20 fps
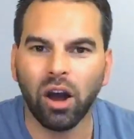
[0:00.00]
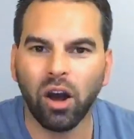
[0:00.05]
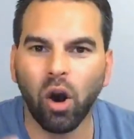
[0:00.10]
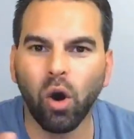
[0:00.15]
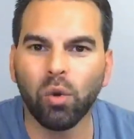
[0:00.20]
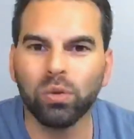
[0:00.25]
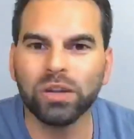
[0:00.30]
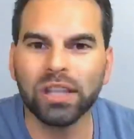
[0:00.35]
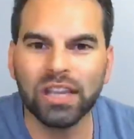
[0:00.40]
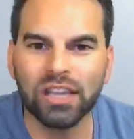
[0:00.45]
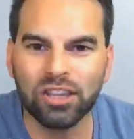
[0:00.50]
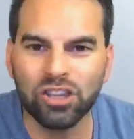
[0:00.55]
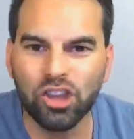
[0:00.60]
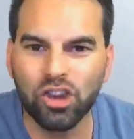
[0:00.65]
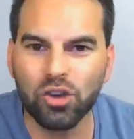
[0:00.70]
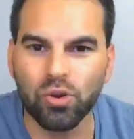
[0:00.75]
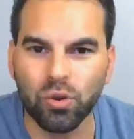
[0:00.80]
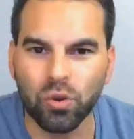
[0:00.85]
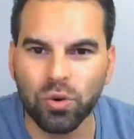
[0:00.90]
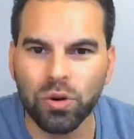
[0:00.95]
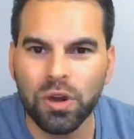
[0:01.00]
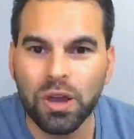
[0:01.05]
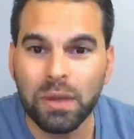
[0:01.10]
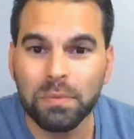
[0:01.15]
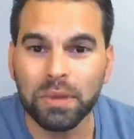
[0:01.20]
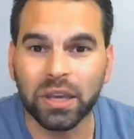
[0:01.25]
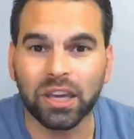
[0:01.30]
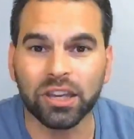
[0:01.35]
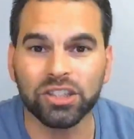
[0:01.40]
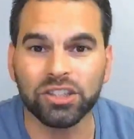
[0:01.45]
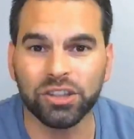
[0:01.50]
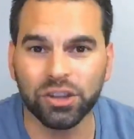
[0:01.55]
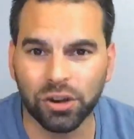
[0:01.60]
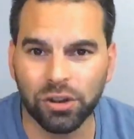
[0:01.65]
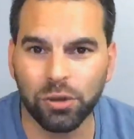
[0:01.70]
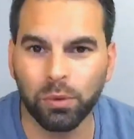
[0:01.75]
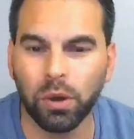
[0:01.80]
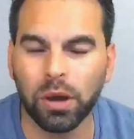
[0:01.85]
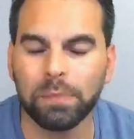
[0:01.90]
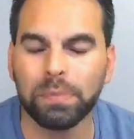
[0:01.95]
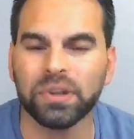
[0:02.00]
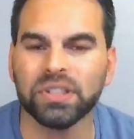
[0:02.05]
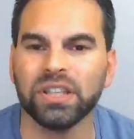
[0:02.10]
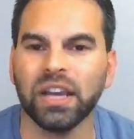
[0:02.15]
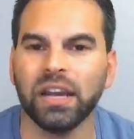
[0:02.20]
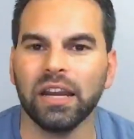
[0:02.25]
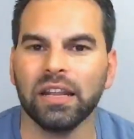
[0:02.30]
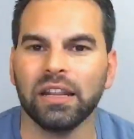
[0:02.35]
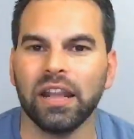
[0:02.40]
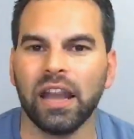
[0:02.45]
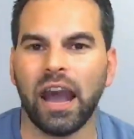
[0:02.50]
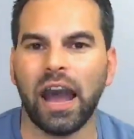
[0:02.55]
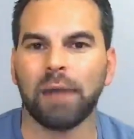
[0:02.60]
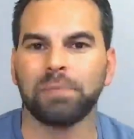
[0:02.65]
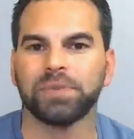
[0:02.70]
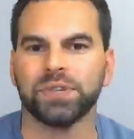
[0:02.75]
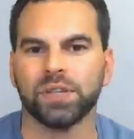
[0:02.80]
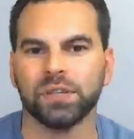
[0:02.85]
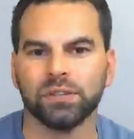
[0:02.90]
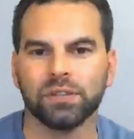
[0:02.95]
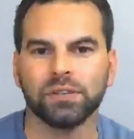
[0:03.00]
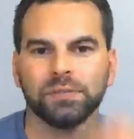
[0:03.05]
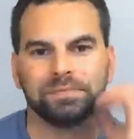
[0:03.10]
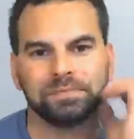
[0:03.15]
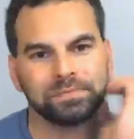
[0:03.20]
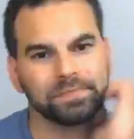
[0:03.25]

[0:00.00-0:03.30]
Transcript: Only you, because you're the one presenting the options.